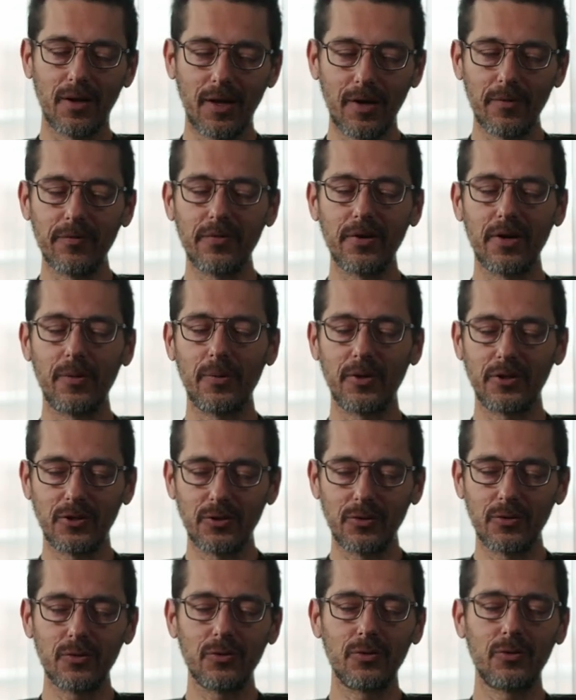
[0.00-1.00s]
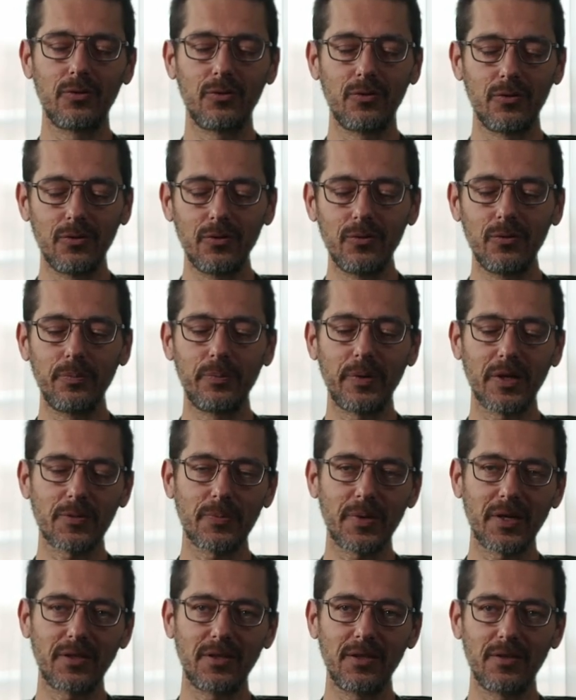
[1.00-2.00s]
I'm very much into
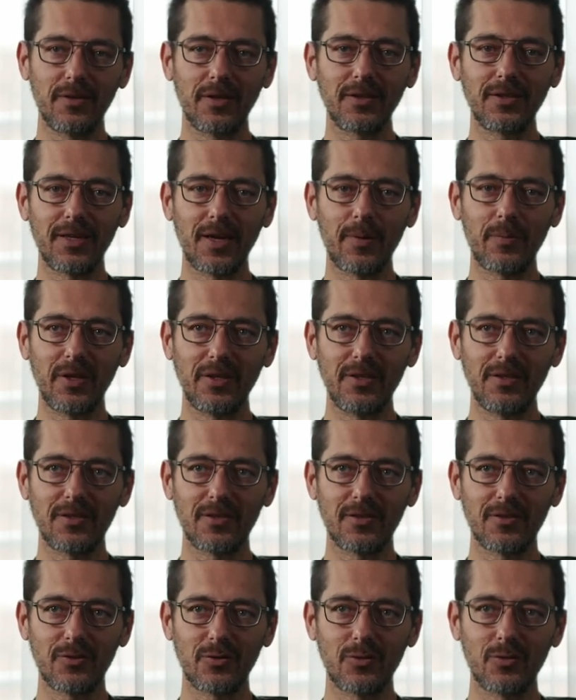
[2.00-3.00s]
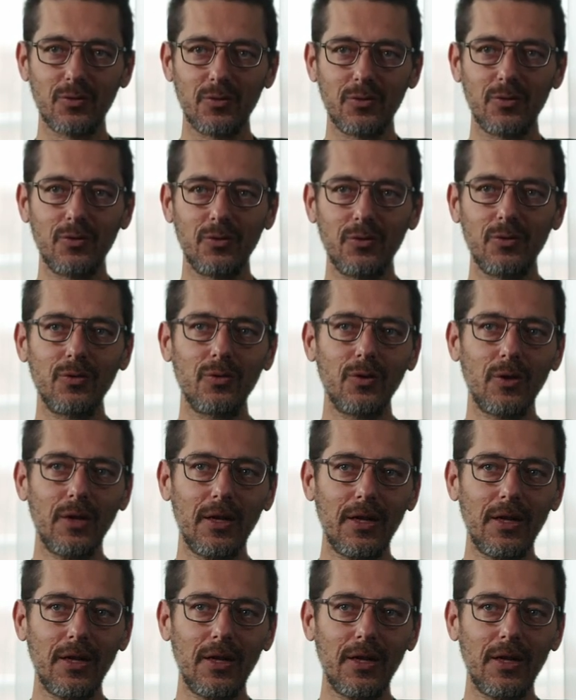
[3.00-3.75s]
perspective and camera distance to